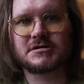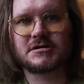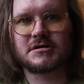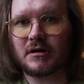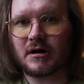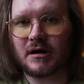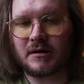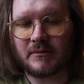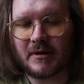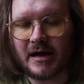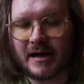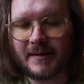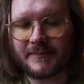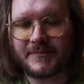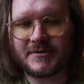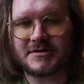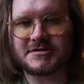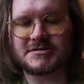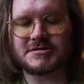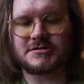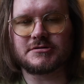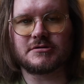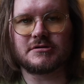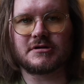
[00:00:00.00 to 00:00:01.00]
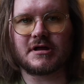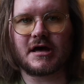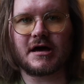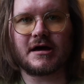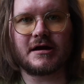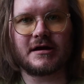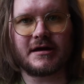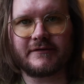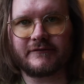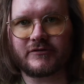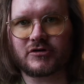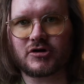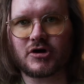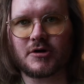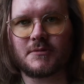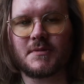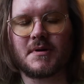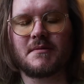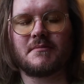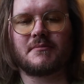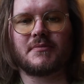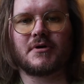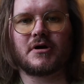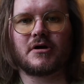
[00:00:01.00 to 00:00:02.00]
I'm happy to do that. Leave a
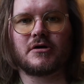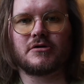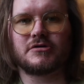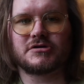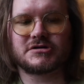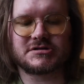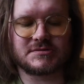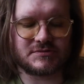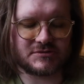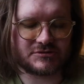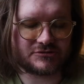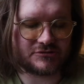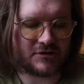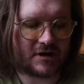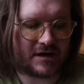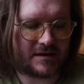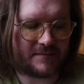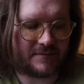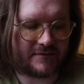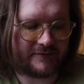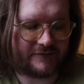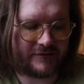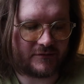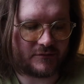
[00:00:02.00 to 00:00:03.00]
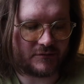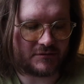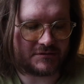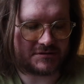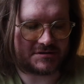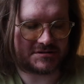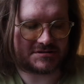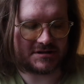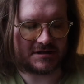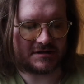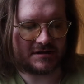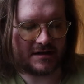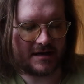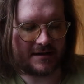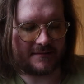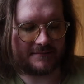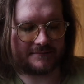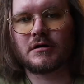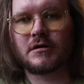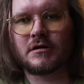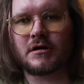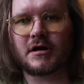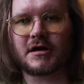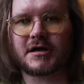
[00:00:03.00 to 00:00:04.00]
comment below, subscribe if you want to see
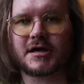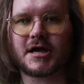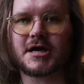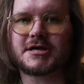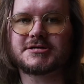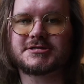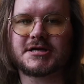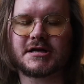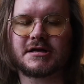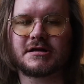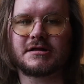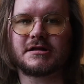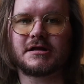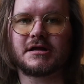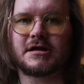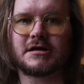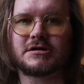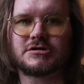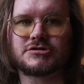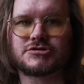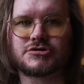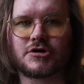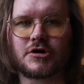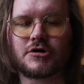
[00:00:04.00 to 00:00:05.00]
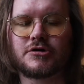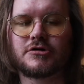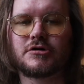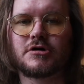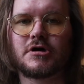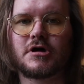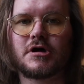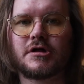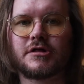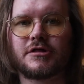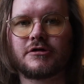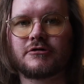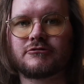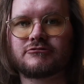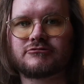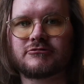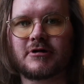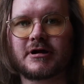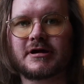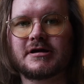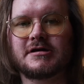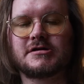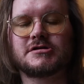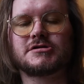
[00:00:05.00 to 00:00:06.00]
that. Like I said in the intro, the
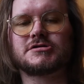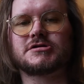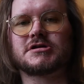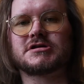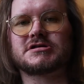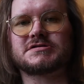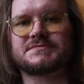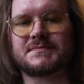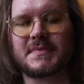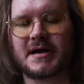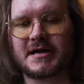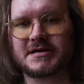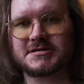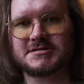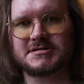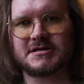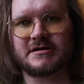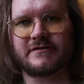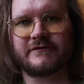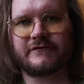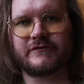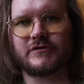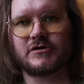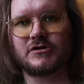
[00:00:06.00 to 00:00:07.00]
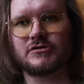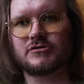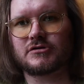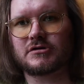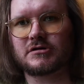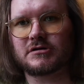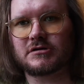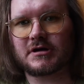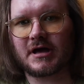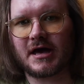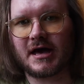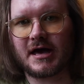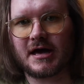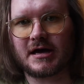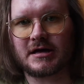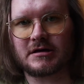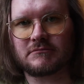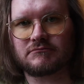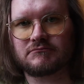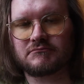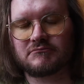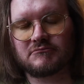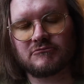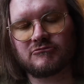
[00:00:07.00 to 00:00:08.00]
range is massive. You can get
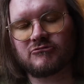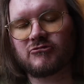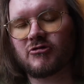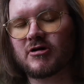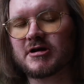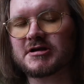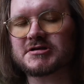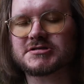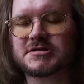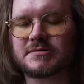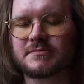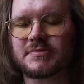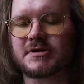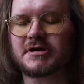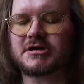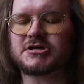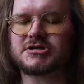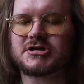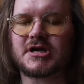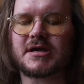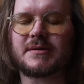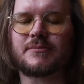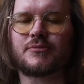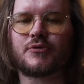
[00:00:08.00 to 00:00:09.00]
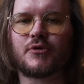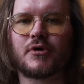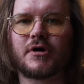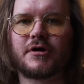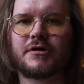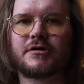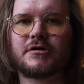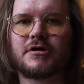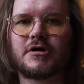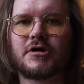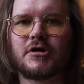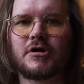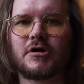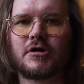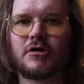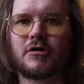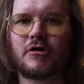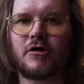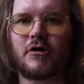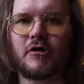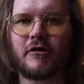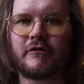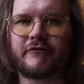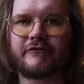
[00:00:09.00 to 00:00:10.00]
a reasonably cheap one
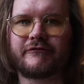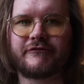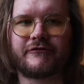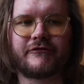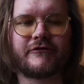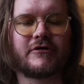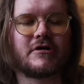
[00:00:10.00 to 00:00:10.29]
off